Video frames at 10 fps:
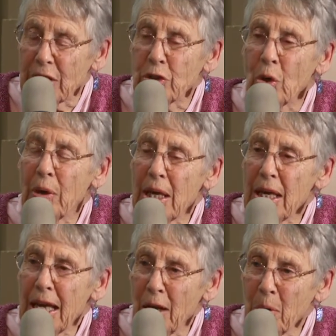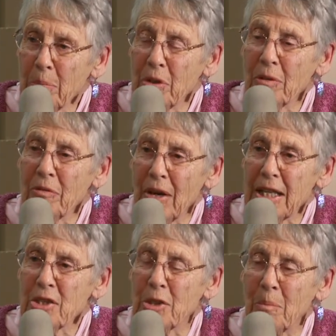And so he helped her
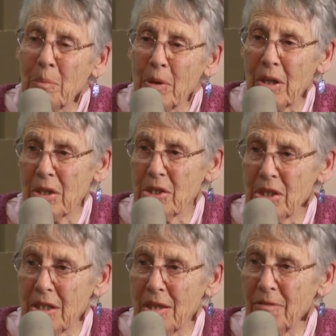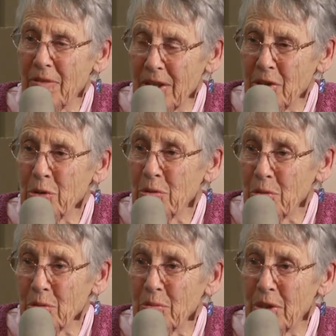find some books to,
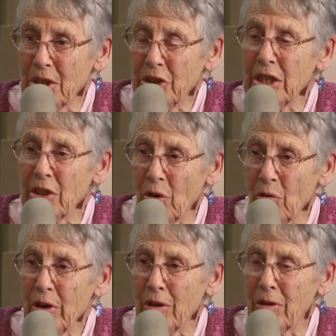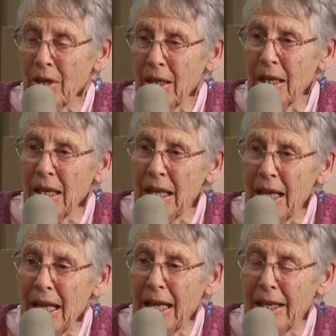to, that she could order.
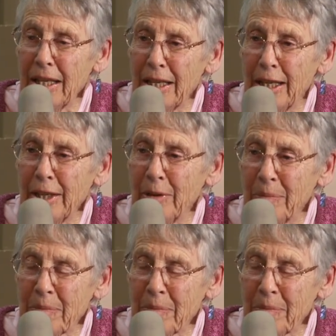And uh,